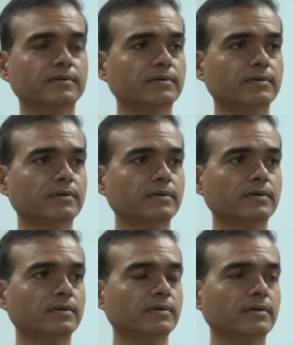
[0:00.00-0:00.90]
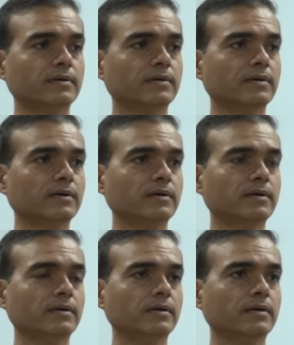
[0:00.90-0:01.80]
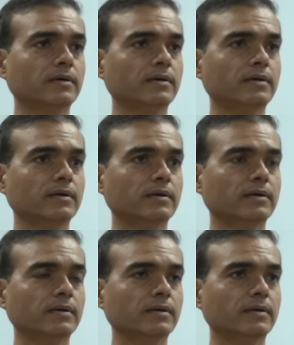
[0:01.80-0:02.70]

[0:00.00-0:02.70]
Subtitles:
(silence)